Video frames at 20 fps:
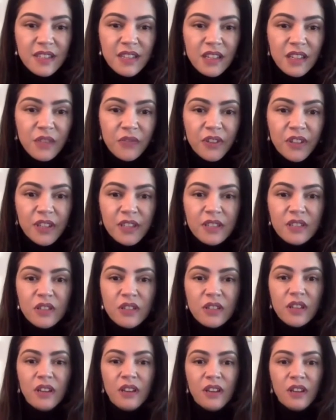significant
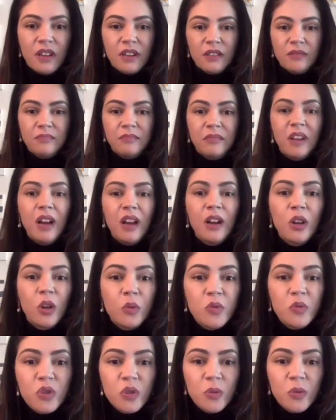uh,
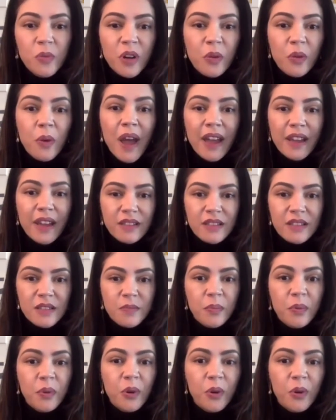consumer rights
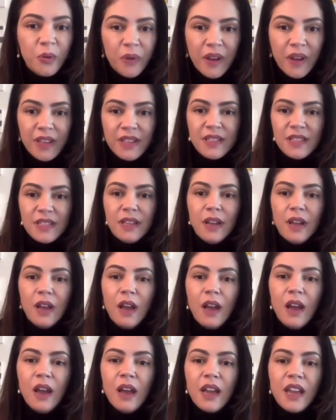progress.
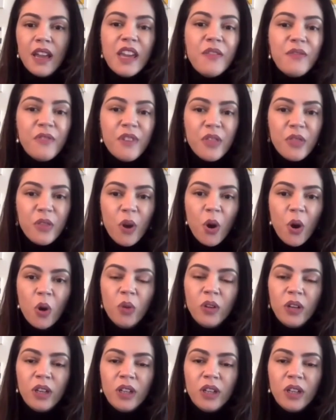Even though